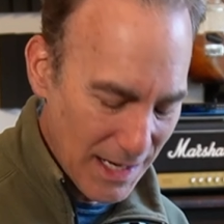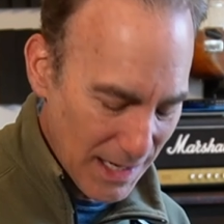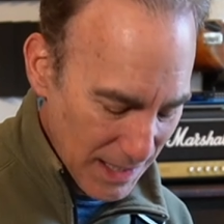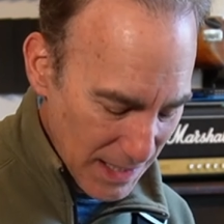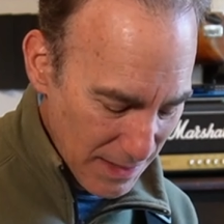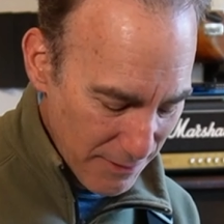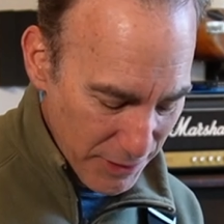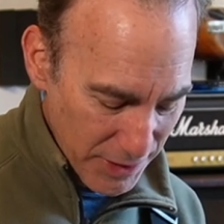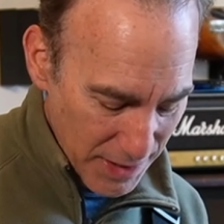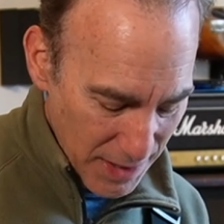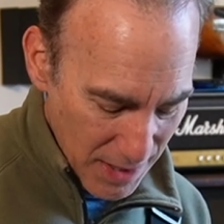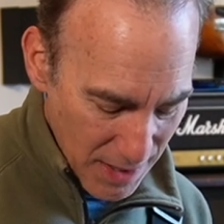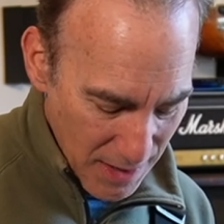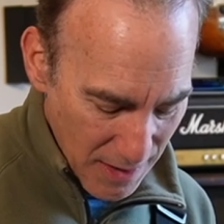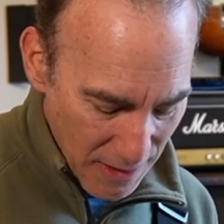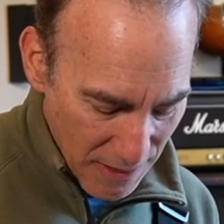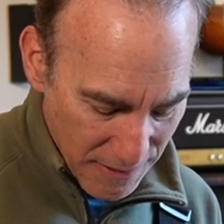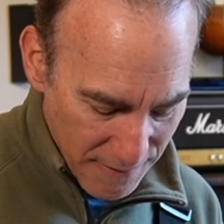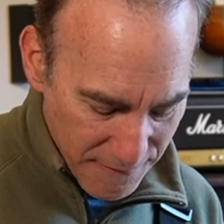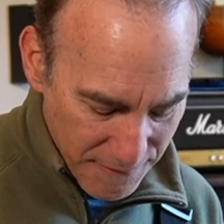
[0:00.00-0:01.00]
love it.
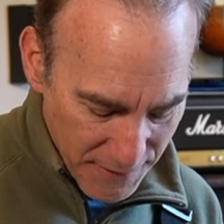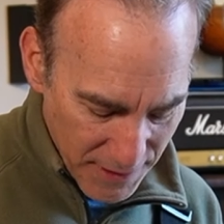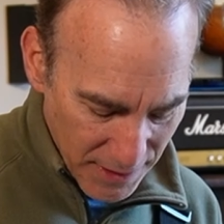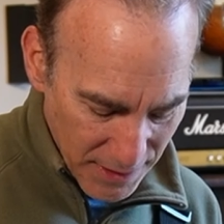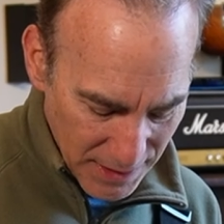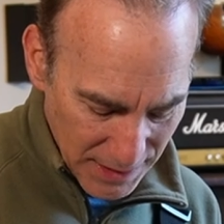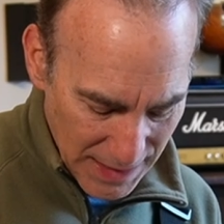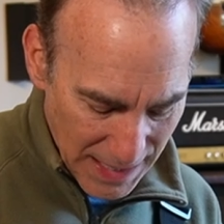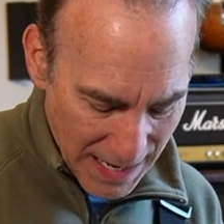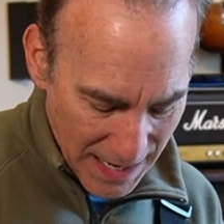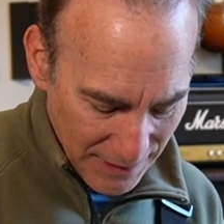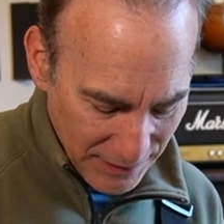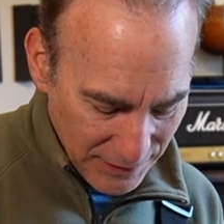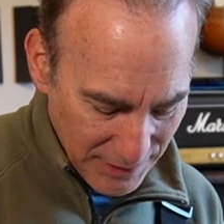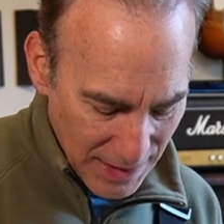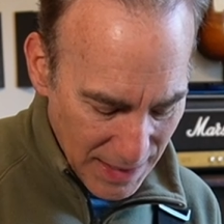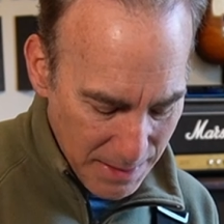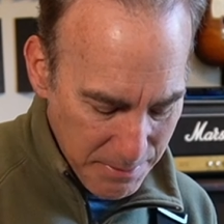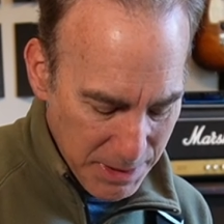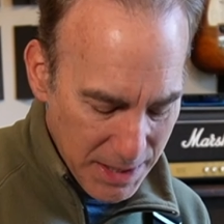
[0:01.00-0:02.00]
The very last
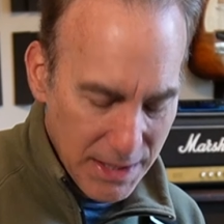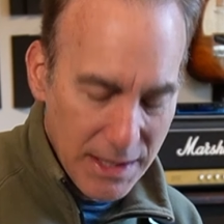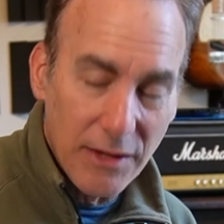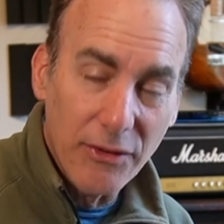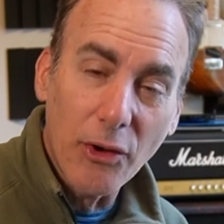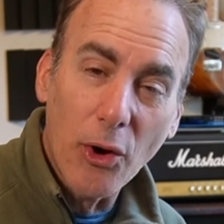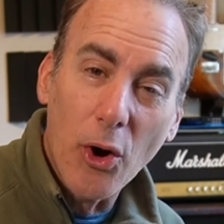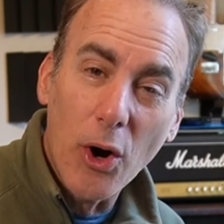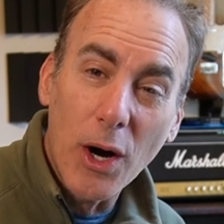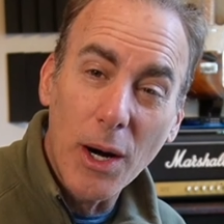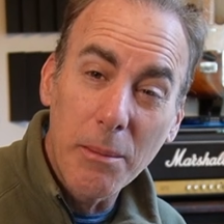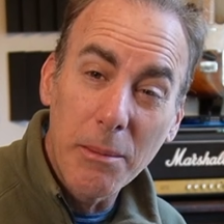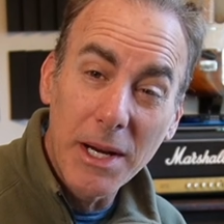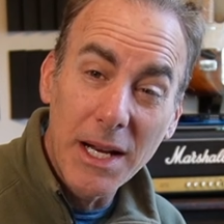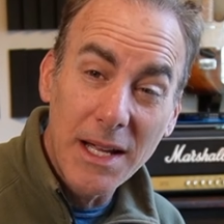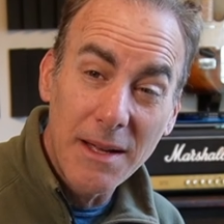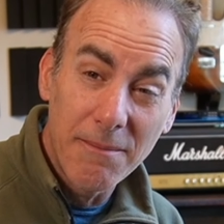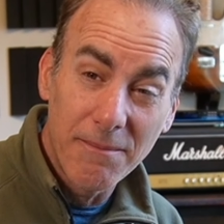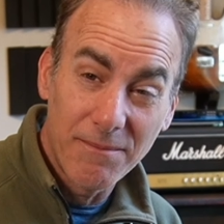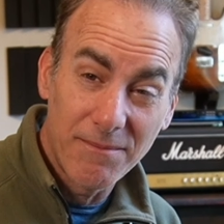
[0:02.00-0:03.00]
time he does a
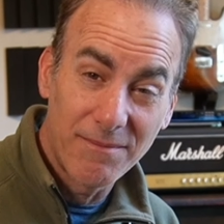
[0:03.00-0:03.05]
harmony. And